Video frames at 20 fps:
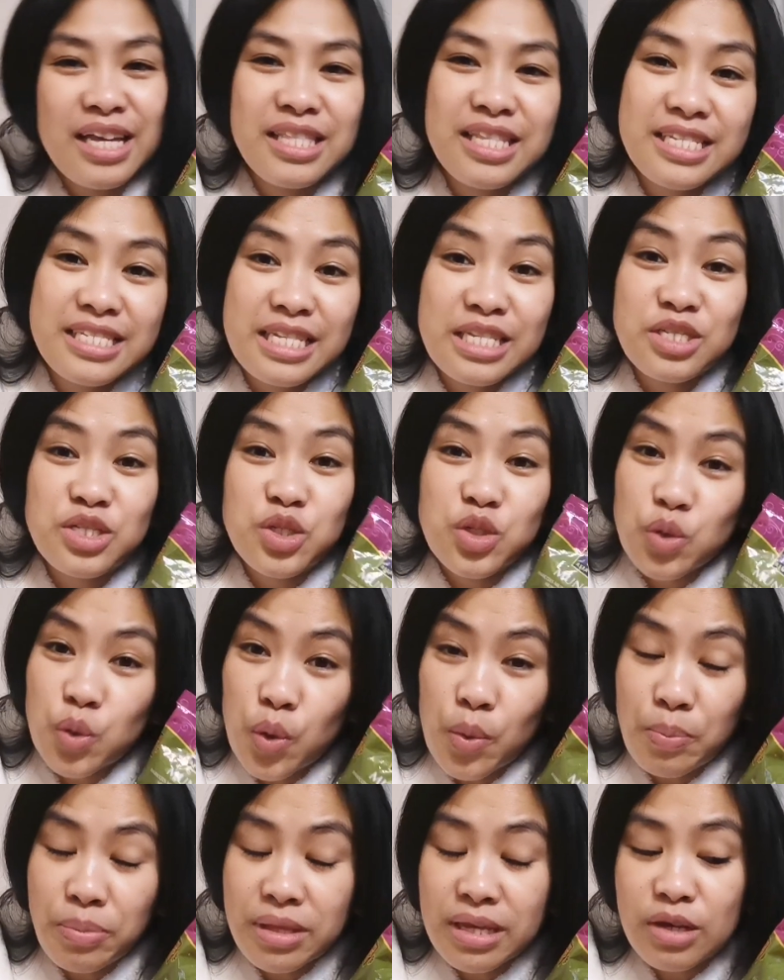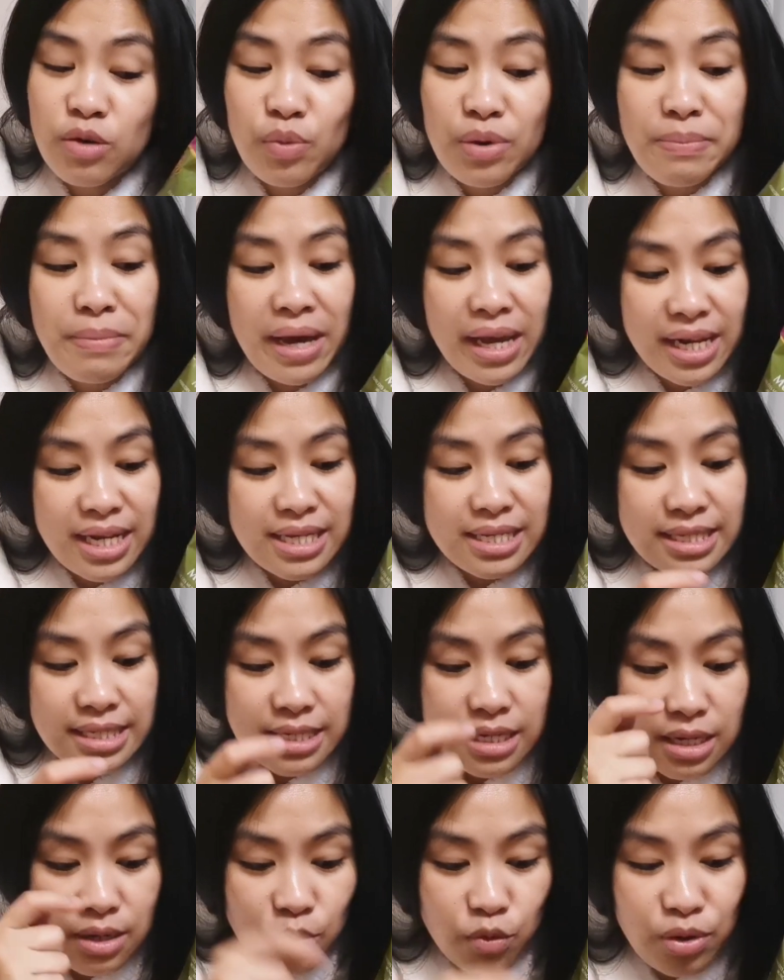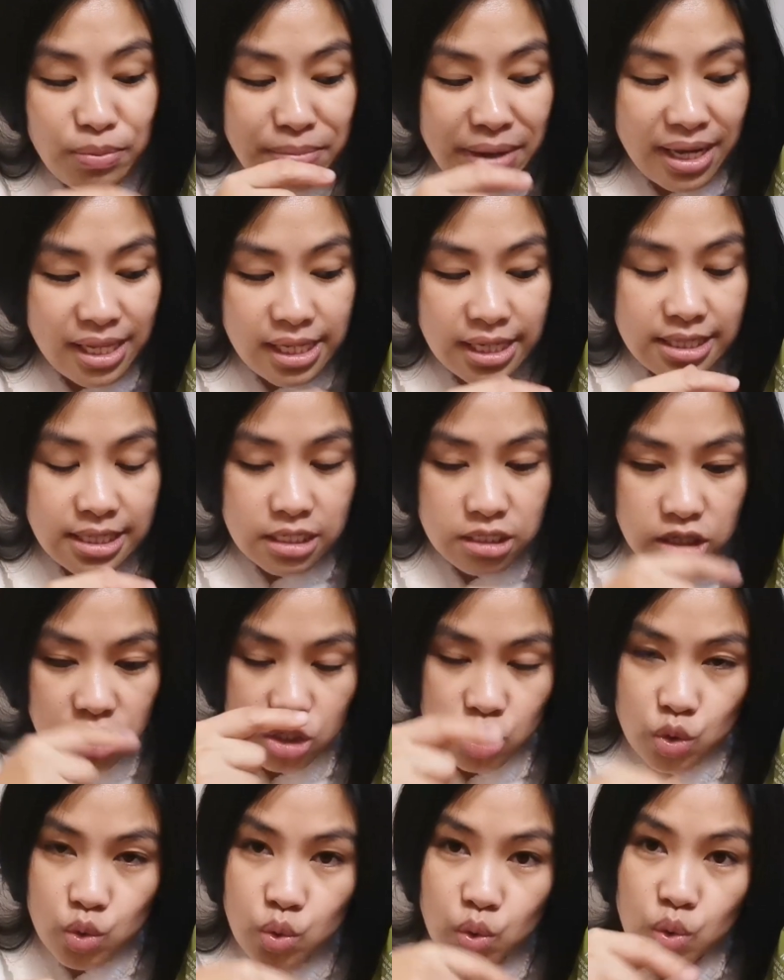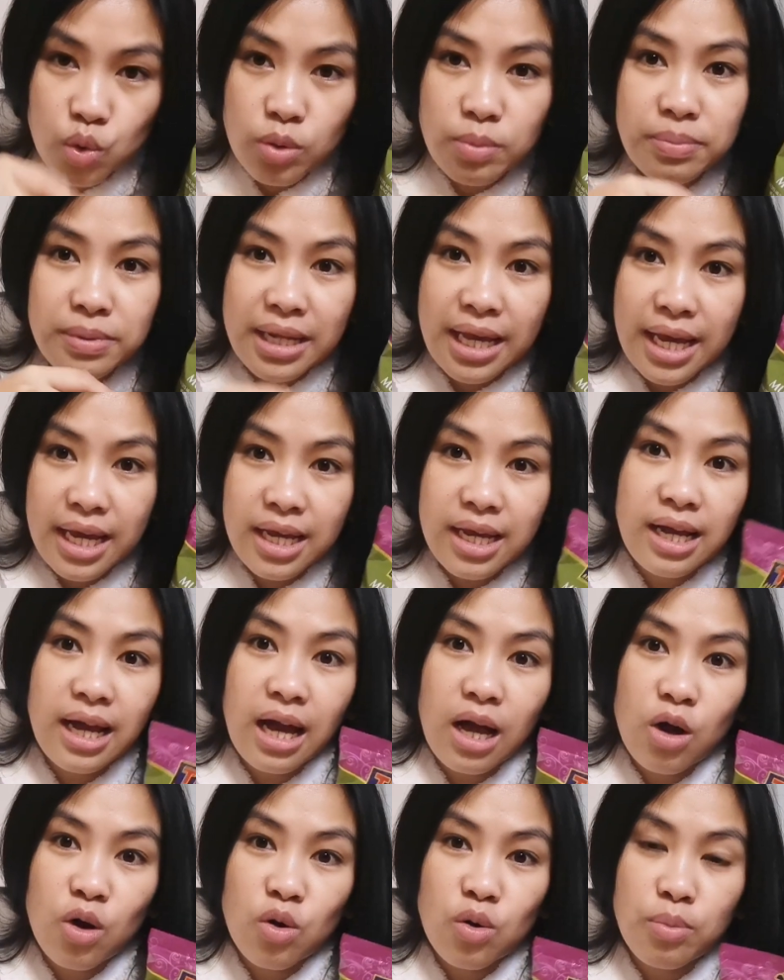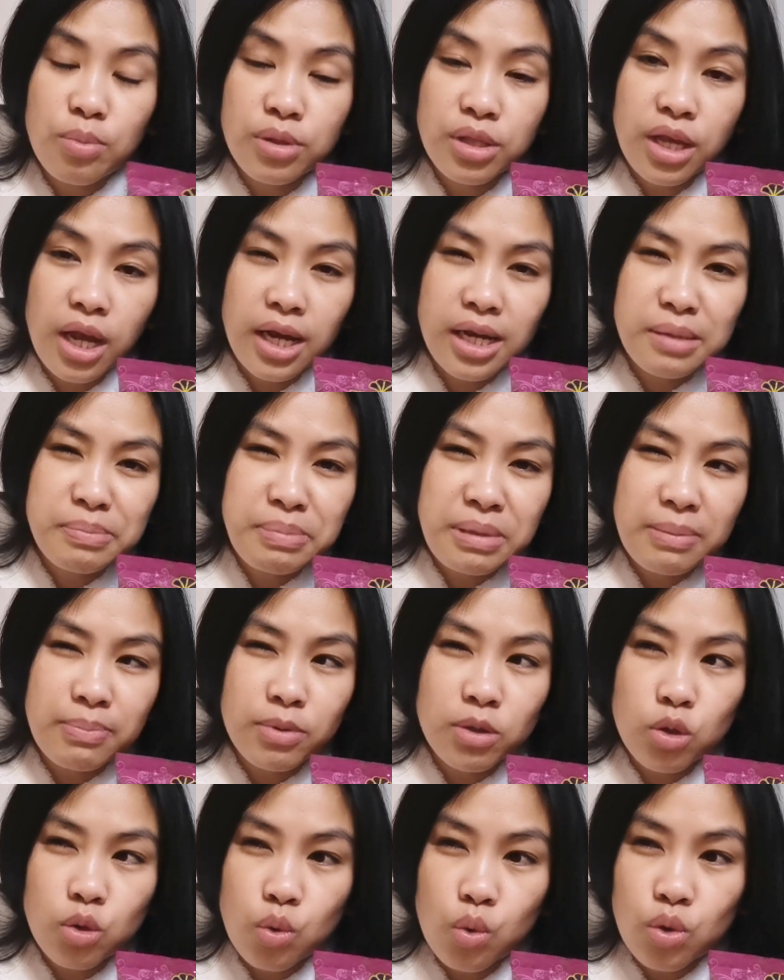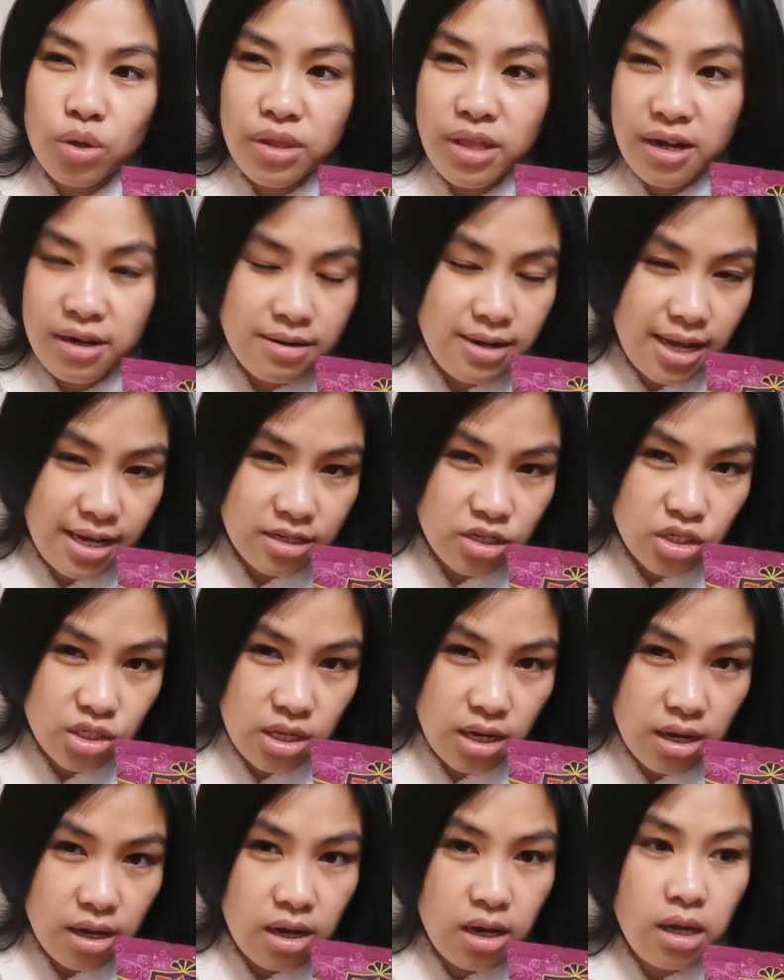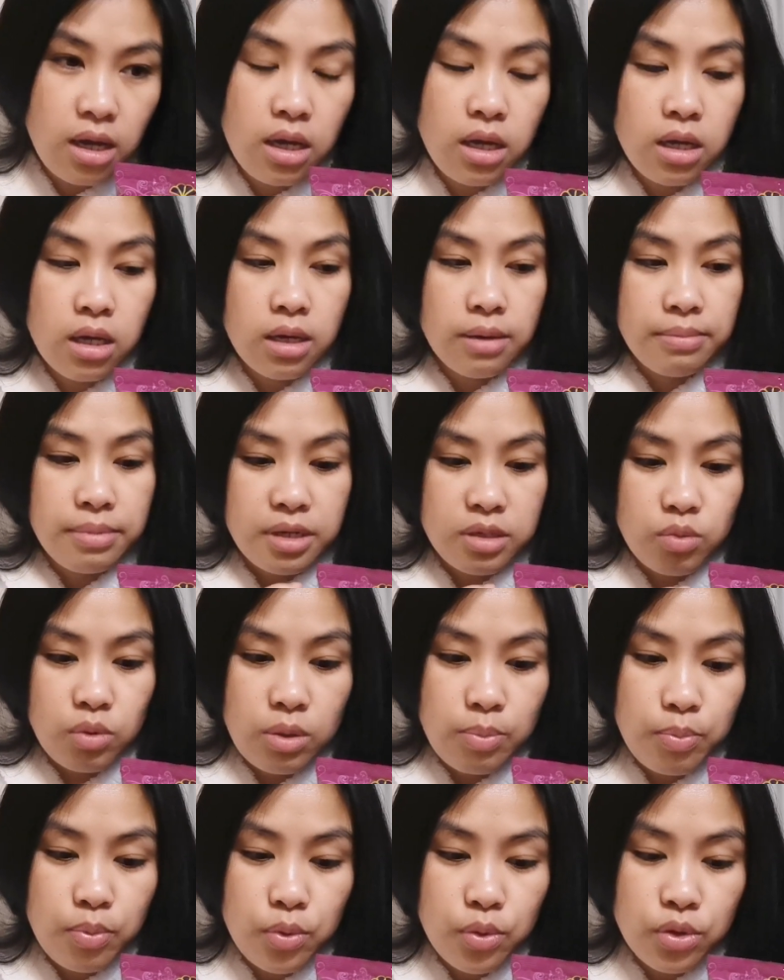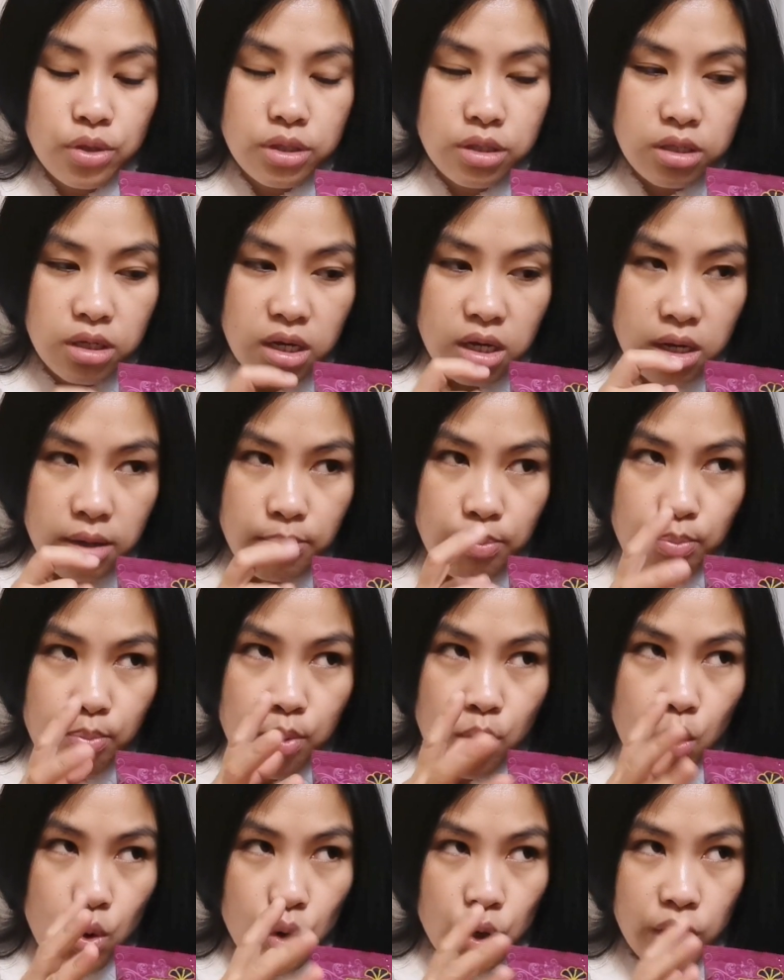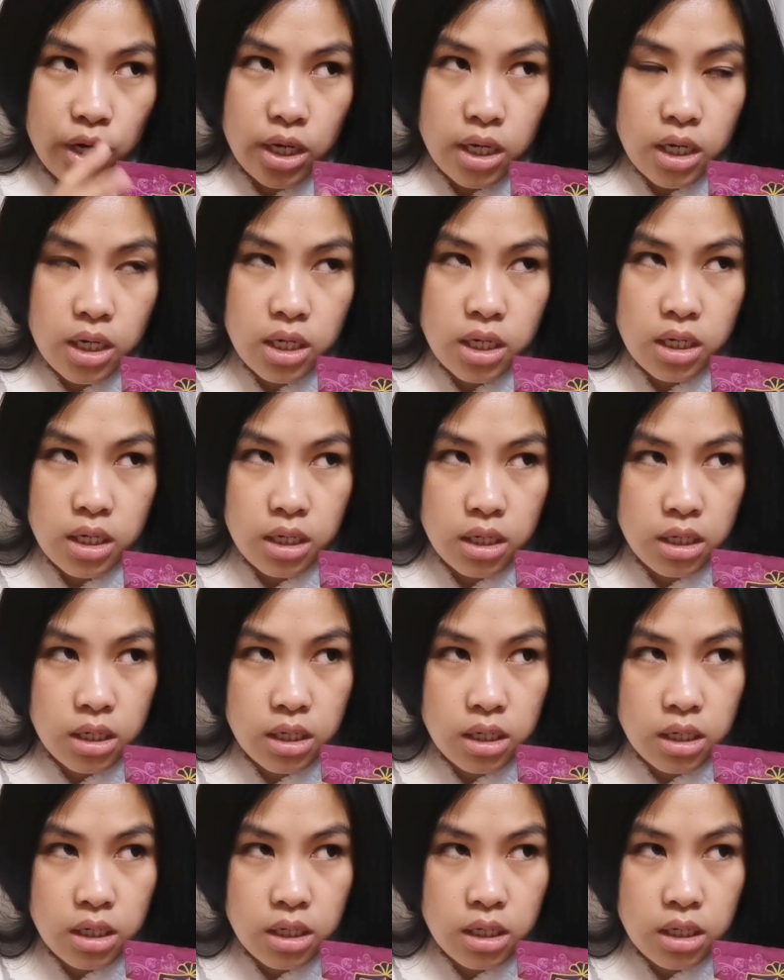this is soup. We made this we made this as a soup like how Bulgarian people cook their lashta. But we put the pork